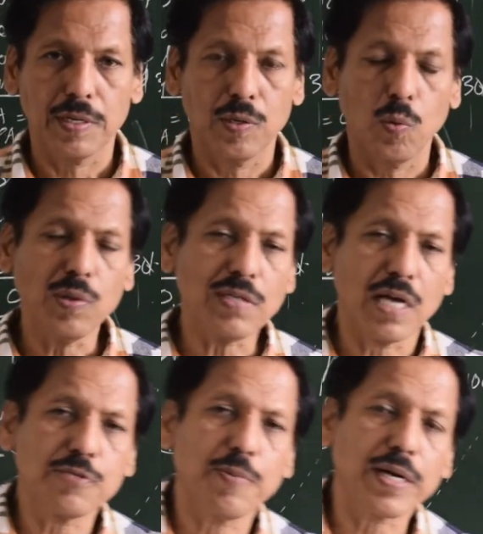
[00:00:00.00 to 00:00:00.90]
What is
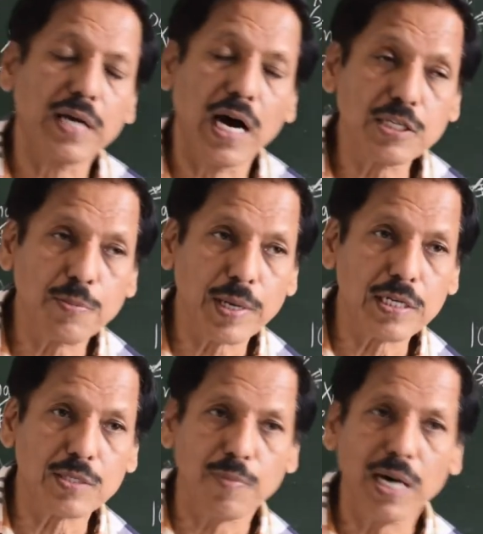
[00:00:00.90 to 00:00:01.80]
aspect? Aspect
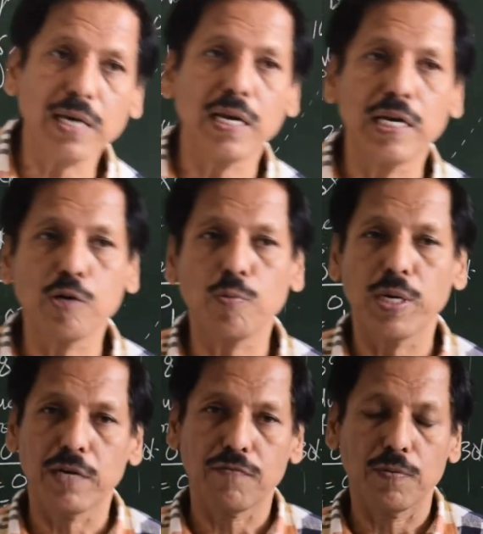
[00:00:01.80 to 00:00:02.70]
is my relative
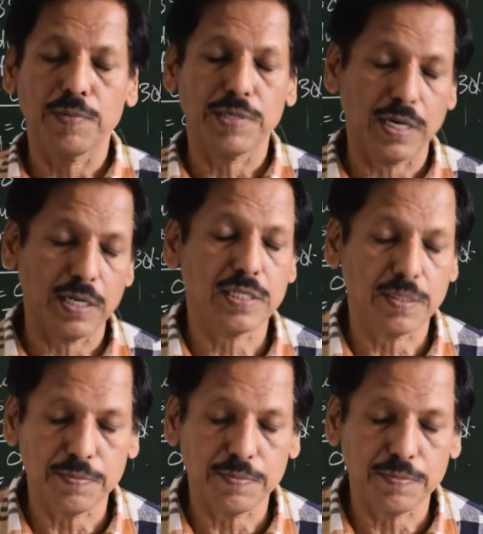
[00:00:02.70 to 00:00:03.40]
bearing from the target ship.